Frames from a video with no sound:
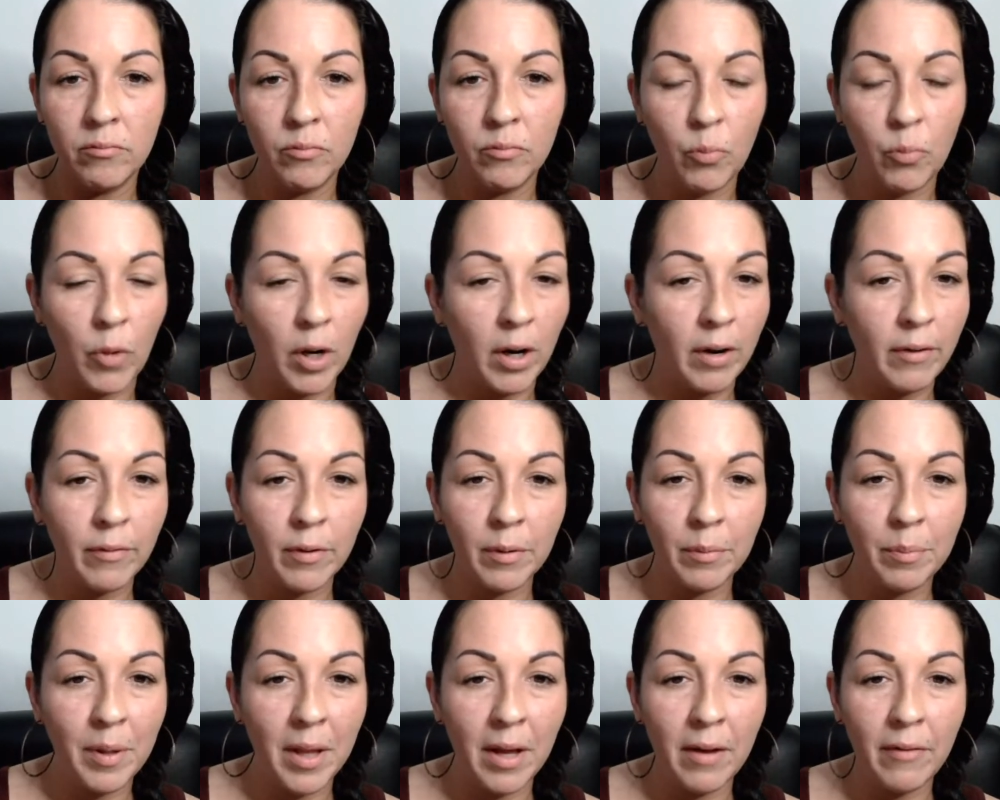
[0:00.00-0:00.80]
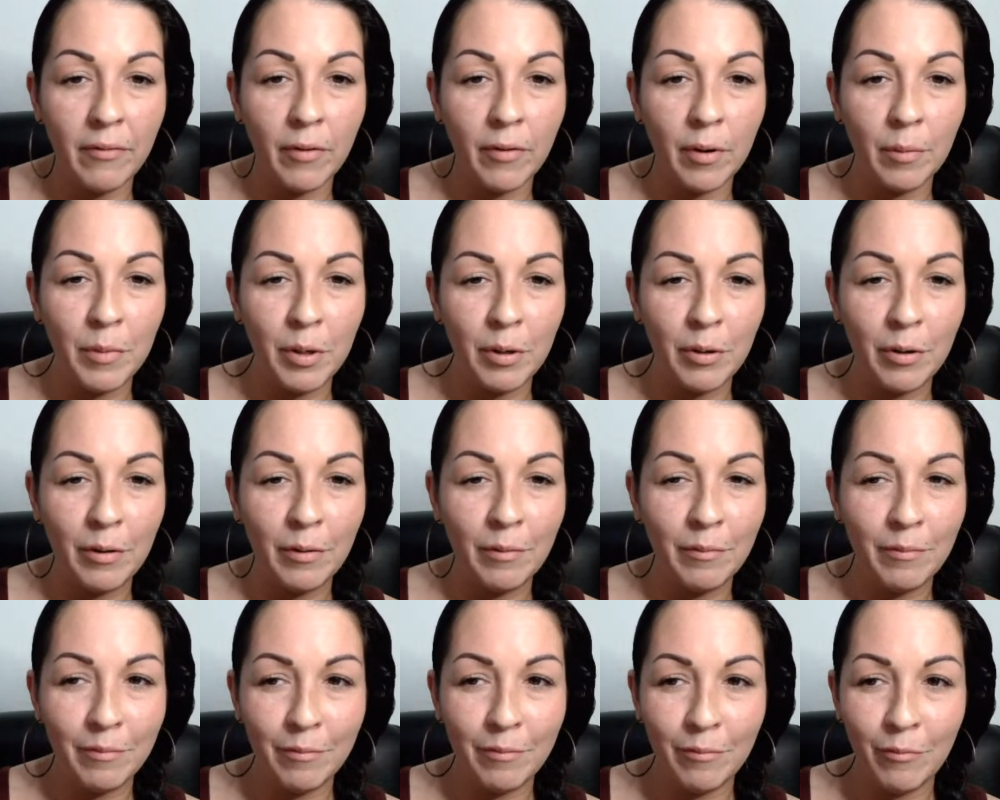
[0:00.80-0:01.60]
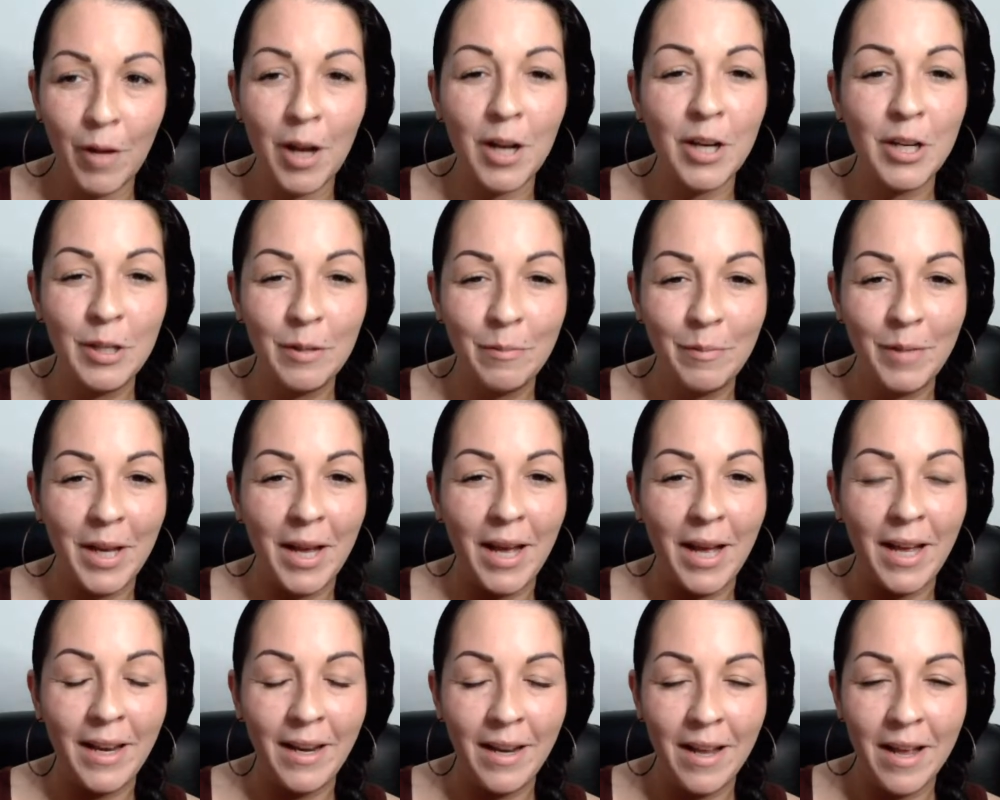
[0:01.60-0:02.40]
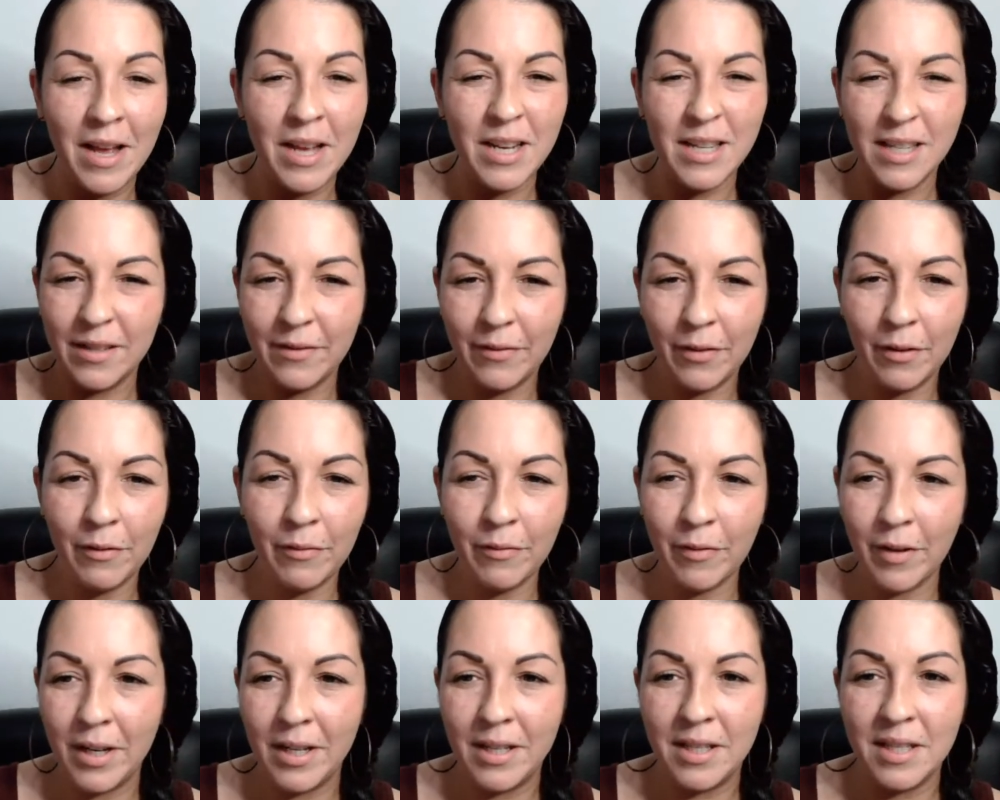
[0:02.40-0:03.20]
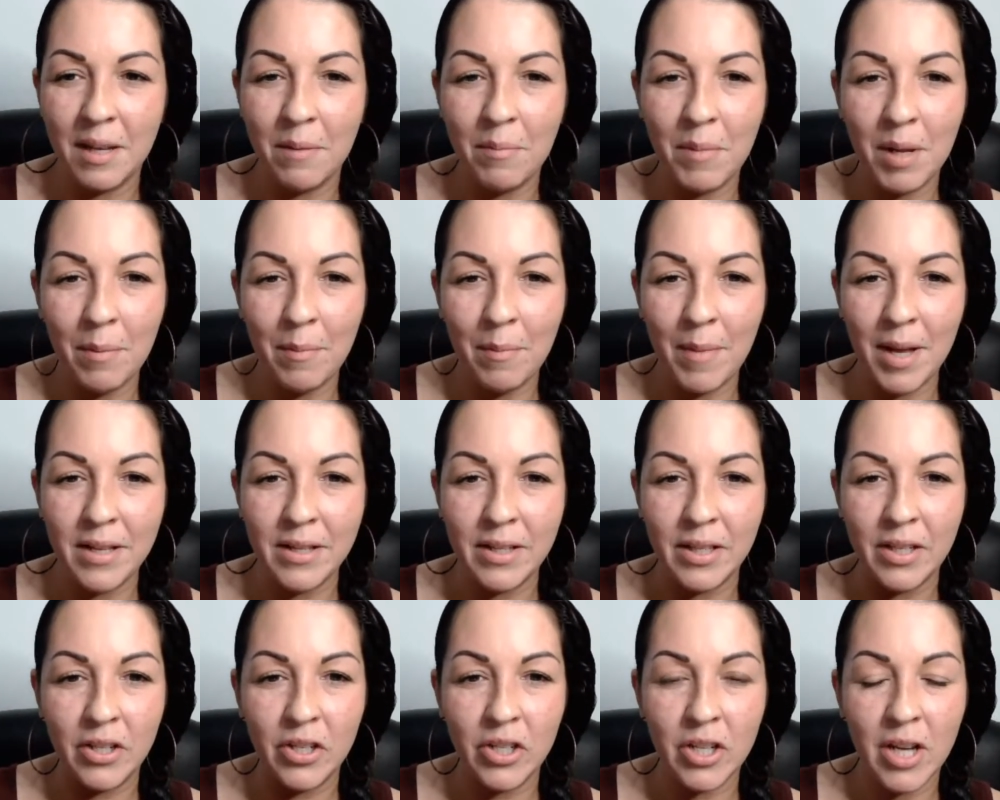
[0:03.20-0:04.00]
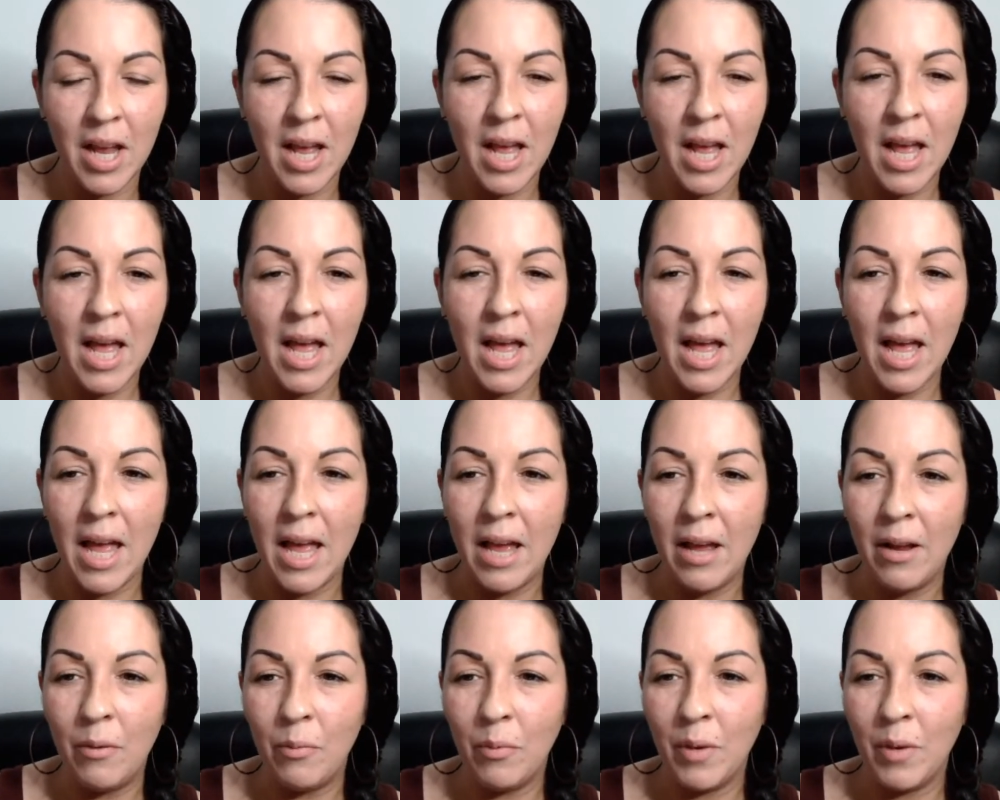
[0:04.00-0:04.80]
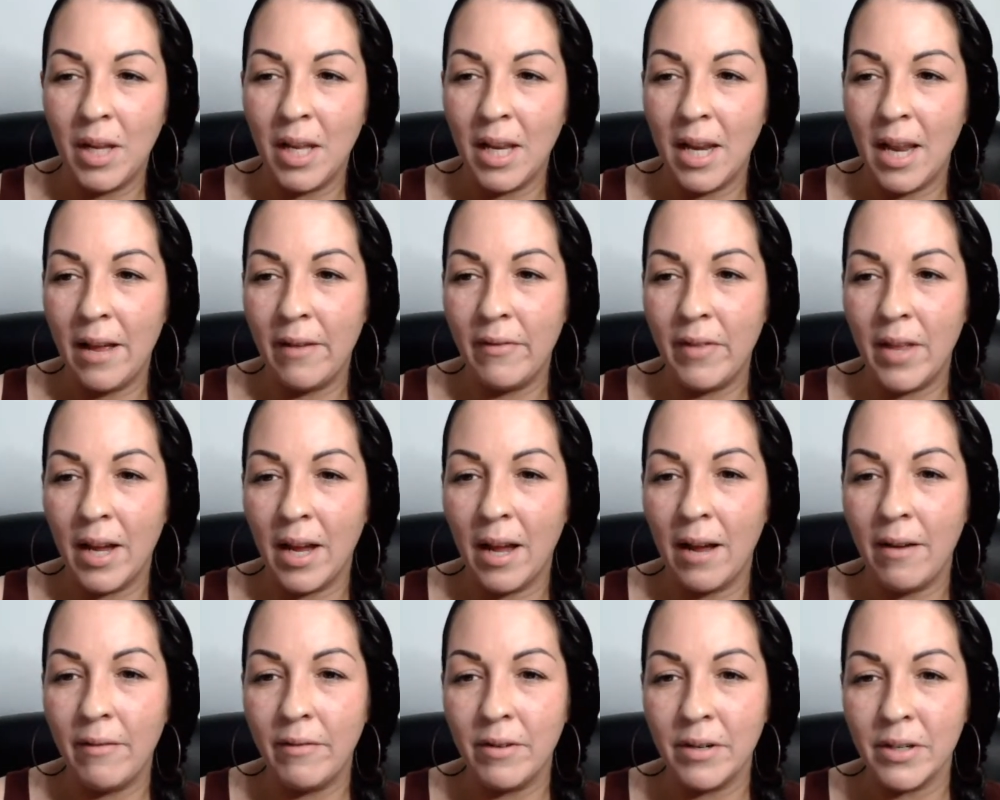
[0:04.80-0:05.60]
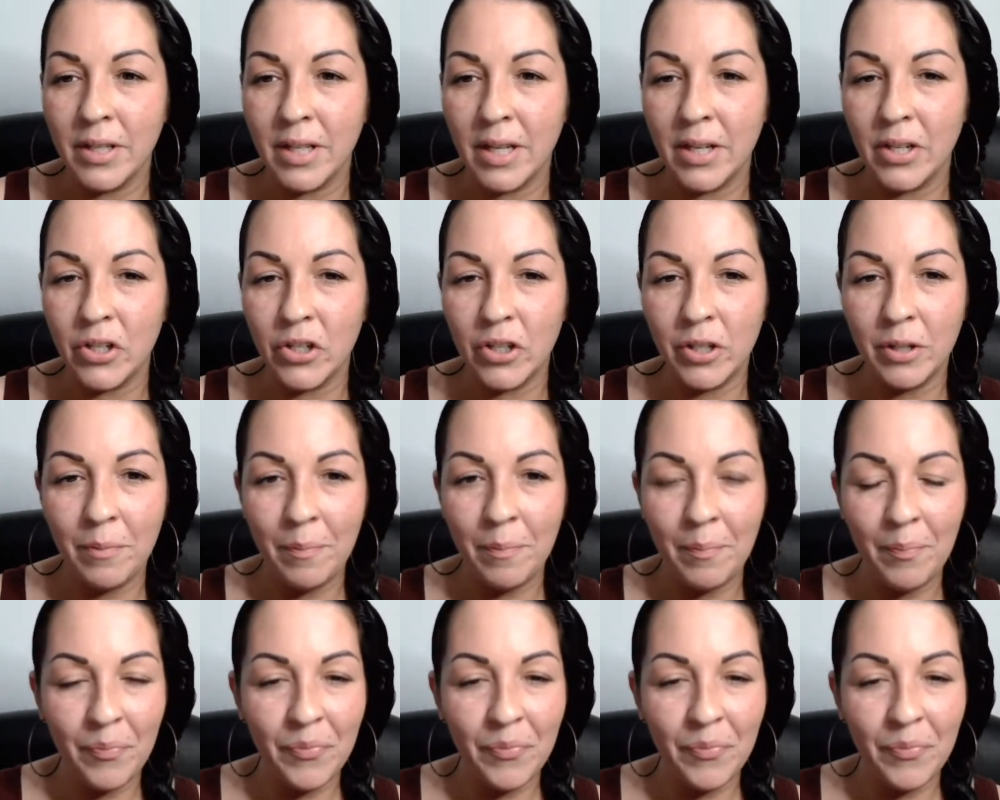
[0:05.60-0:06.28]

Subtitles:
Wherever platform you're watching me on, just feel free, send me a message and we can have that conversation.